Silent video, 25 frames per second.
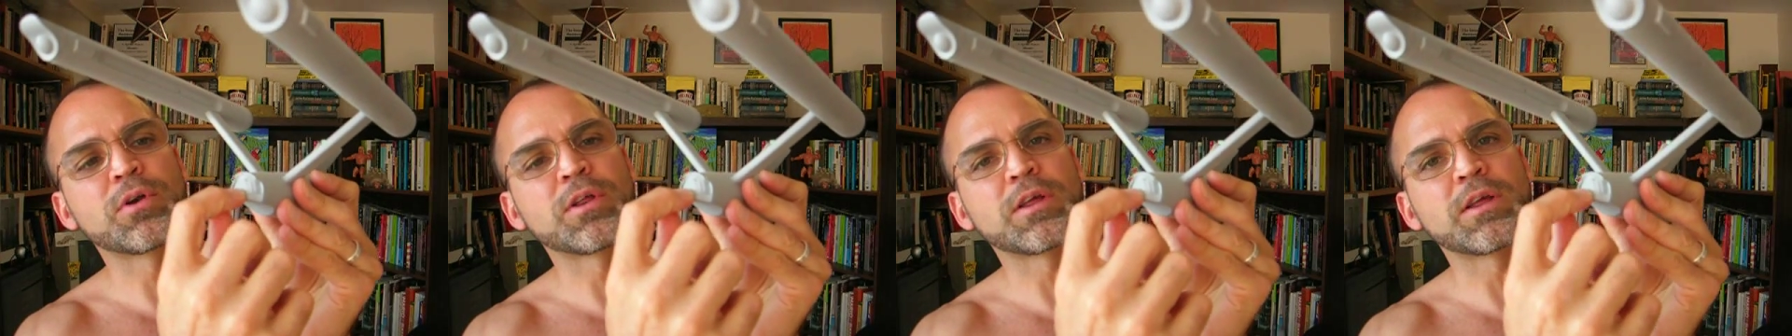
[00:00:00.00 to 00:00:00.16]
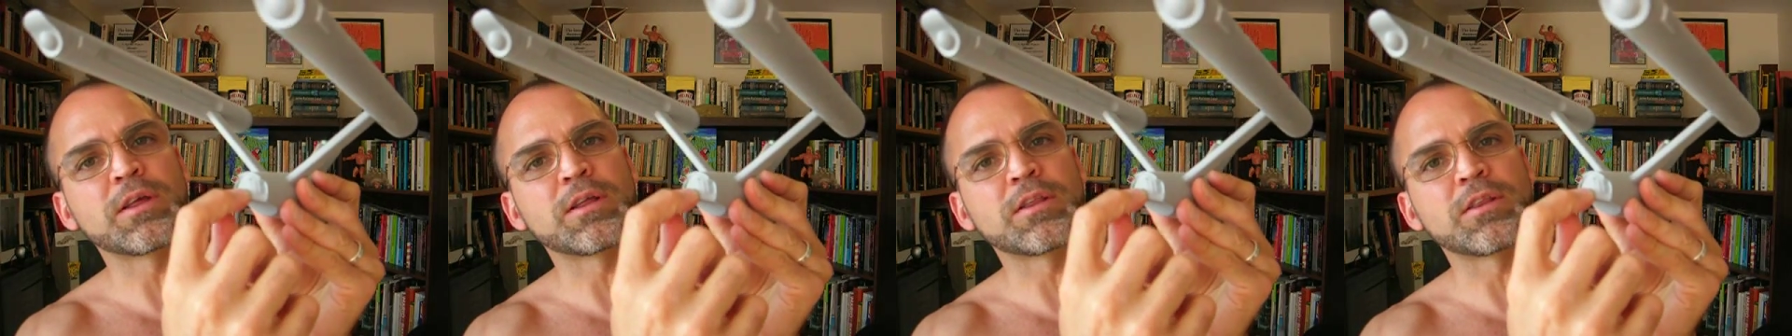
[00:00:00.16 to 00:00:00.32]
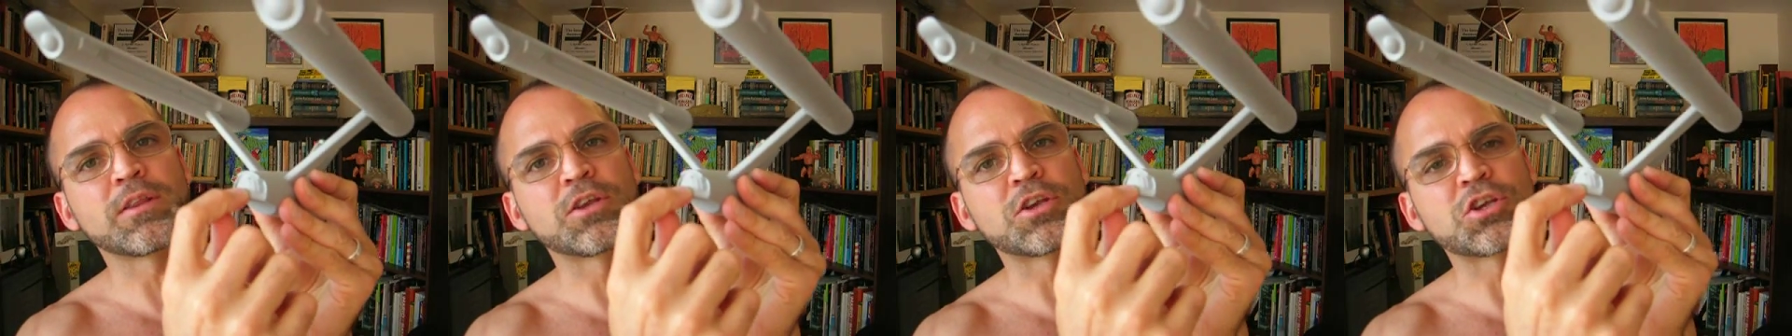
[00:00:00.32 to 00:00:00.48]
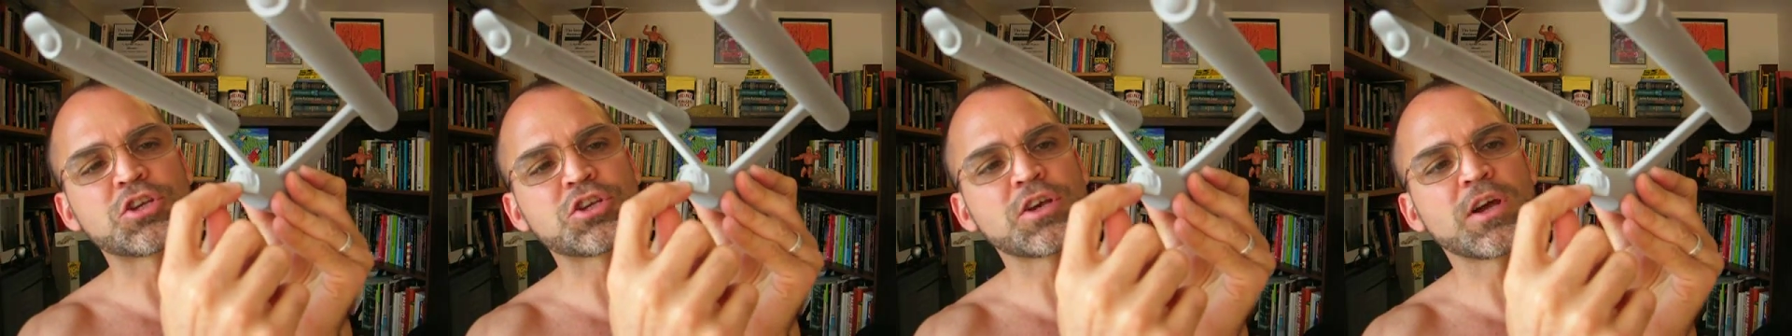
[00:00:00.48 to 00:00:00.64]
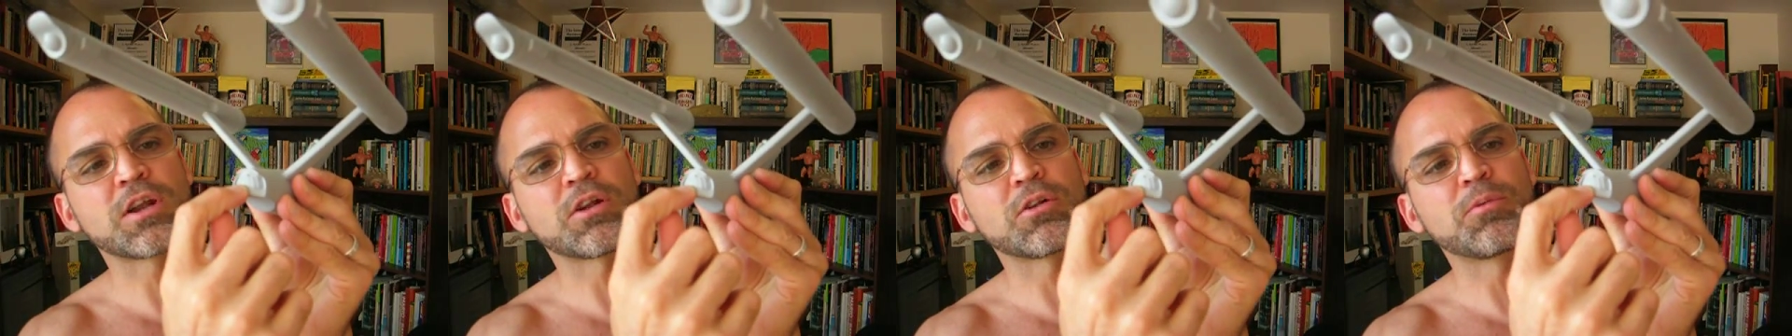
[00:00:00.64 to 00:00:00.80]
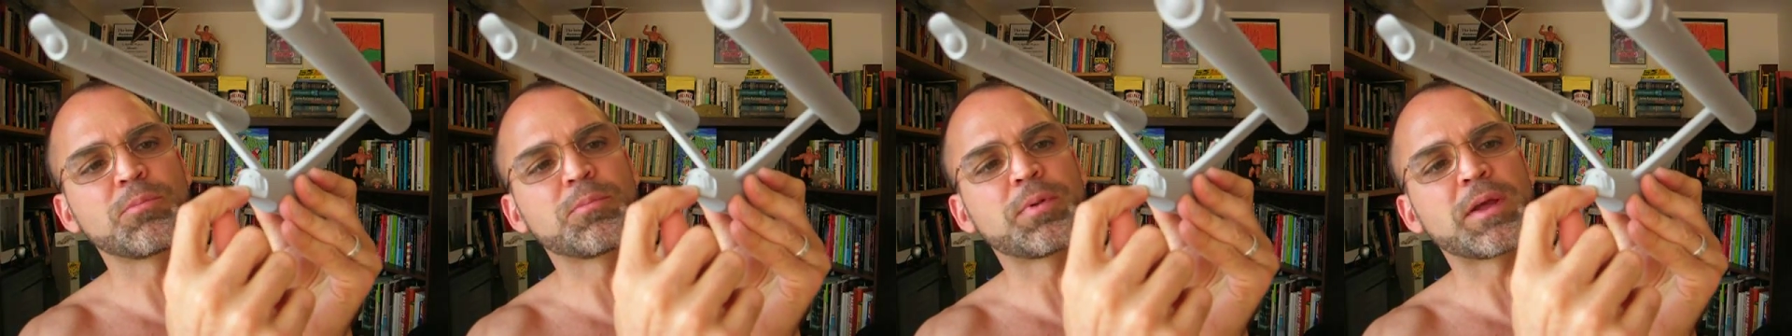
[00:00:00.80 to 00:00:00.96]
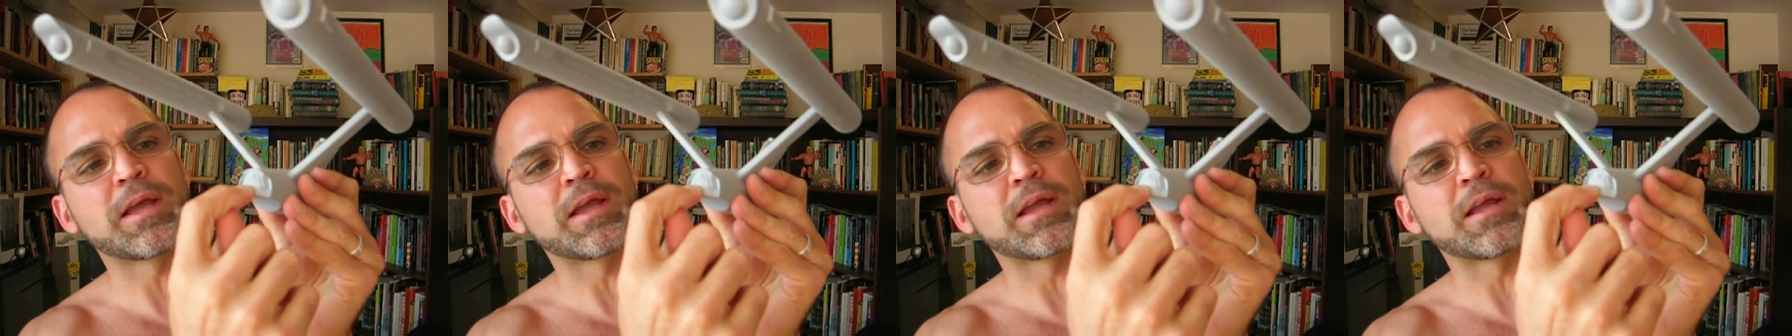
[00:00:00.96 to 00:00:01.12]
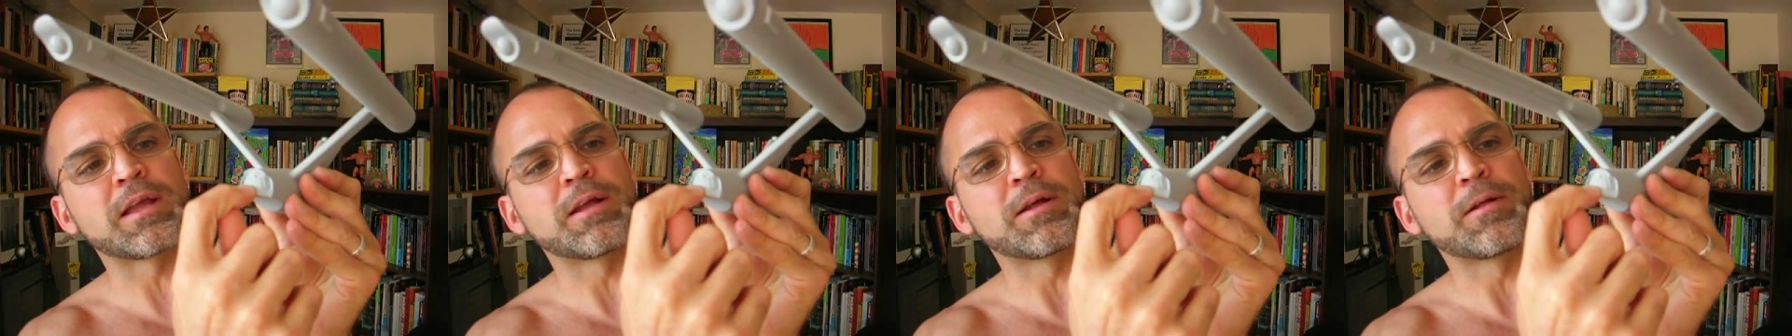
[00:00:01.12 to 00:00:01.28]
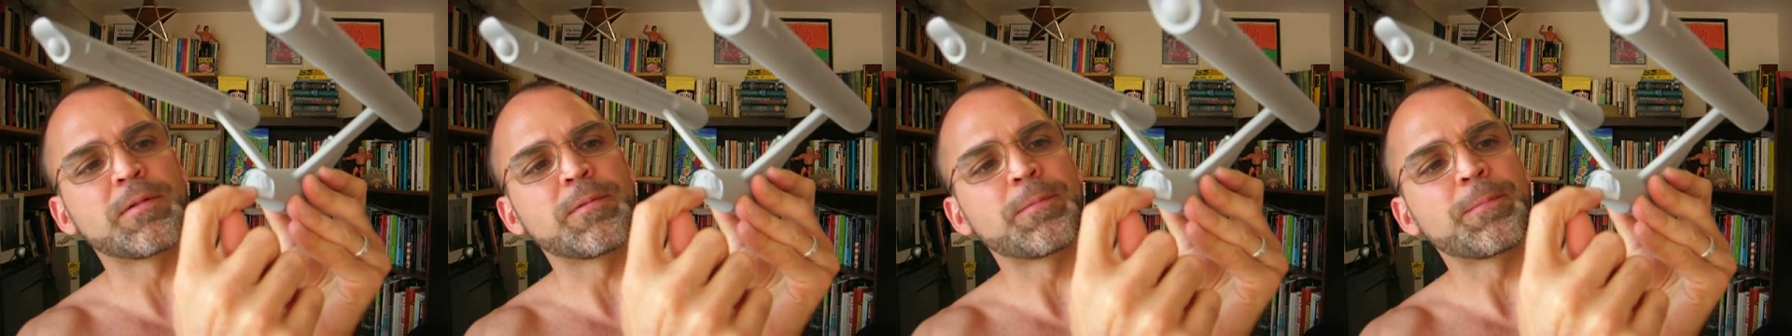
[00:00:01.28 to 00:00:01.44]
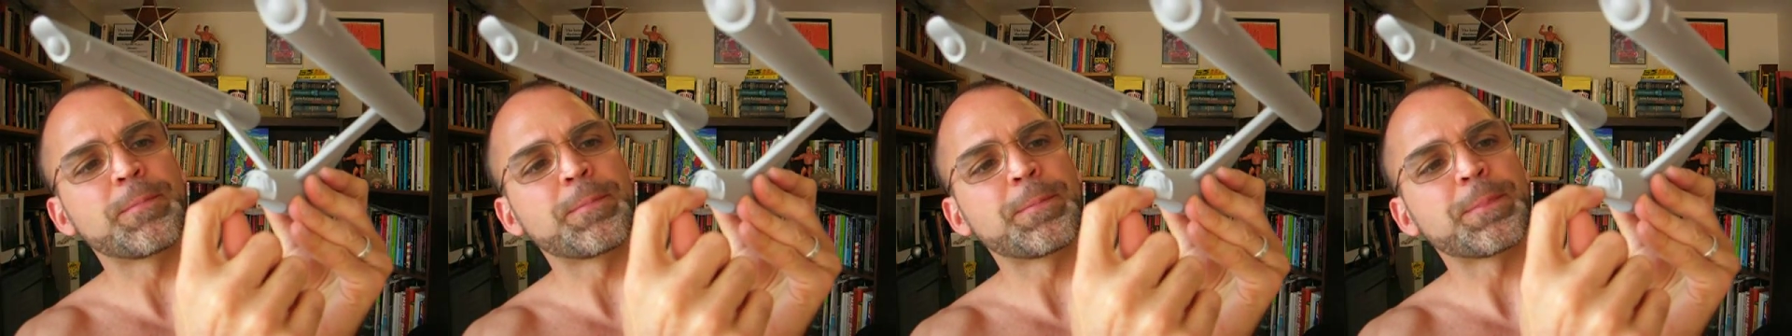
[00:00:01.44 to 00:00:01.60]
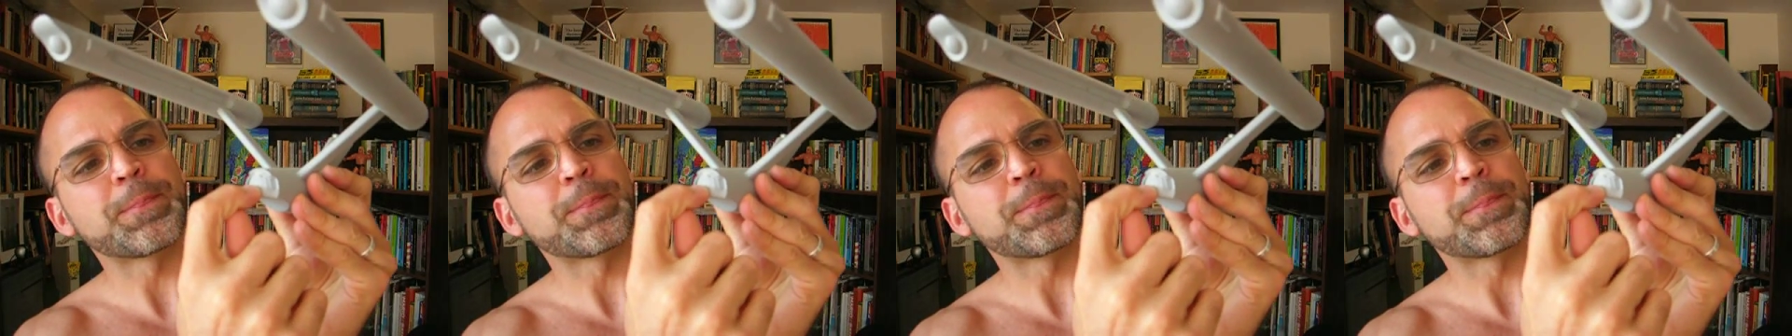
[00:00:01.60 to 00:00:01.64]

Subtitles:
putting in the shuttle bay